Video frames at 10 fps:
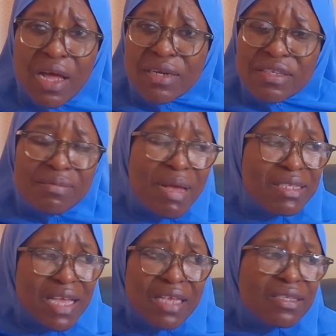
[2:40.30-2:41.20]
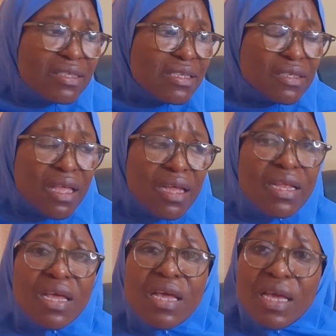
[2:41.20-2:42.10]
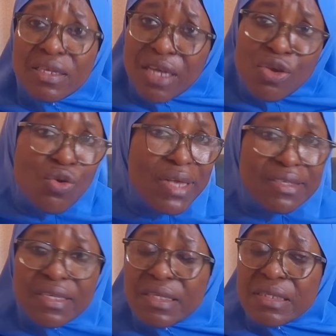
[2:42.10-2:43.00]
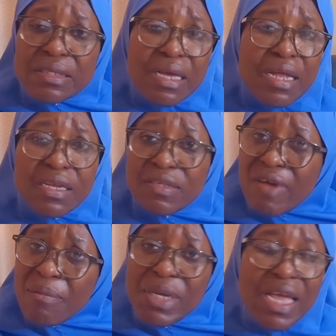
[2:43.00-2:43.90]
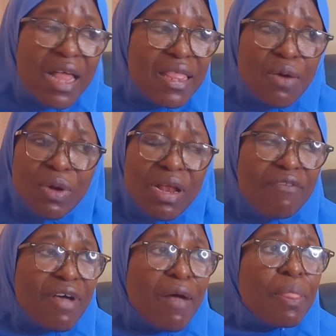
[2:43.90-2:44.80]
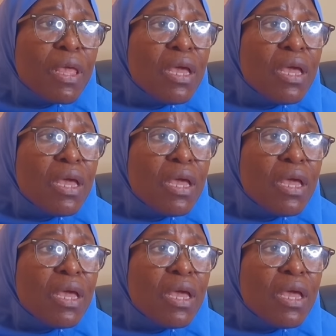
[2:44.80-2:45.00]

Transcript: Christmas. He has this thing. He's a U.S. citizen. His family are there, whatever.